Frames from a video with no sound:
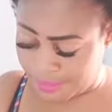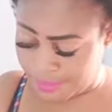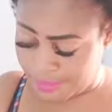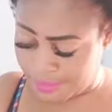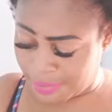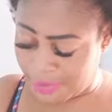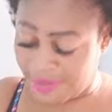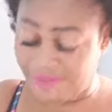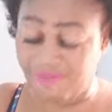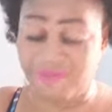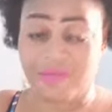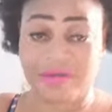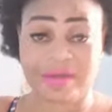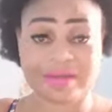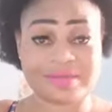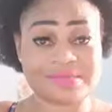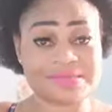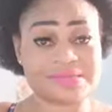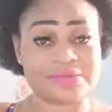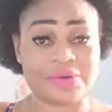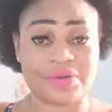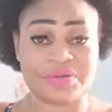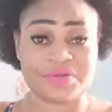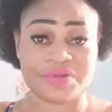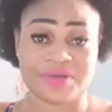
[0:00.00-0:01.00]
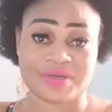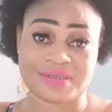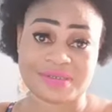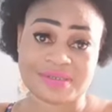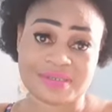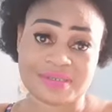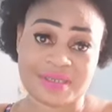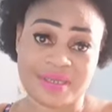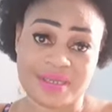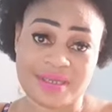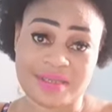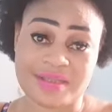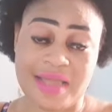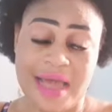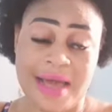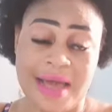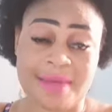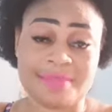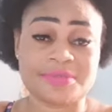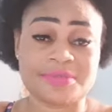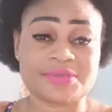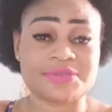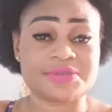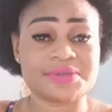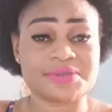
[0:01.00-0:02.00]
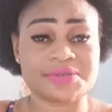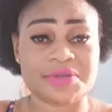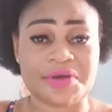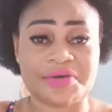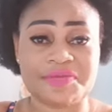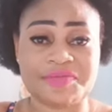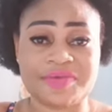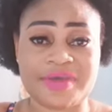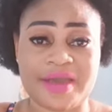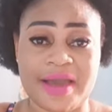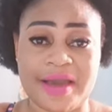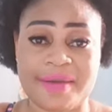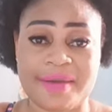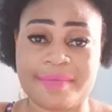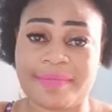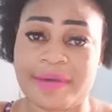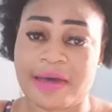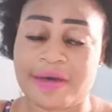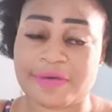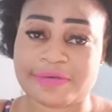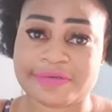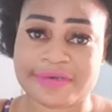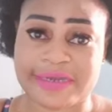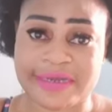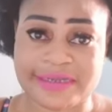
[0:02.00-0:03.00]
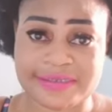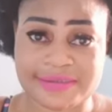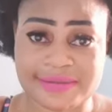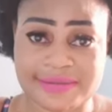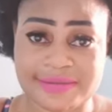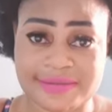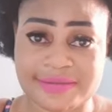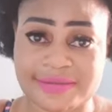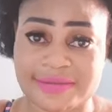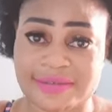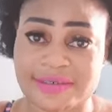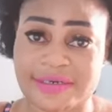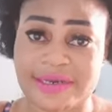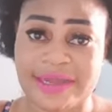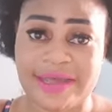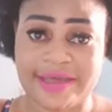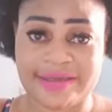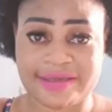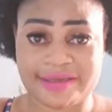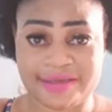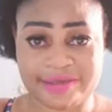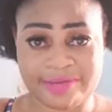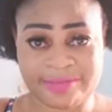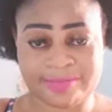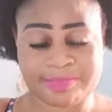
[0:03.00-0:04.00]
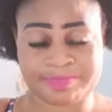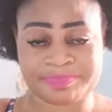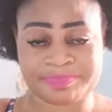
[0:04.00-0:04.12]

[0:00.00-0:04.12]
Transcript: perfect on your skin, I'm so sorry about that. Like,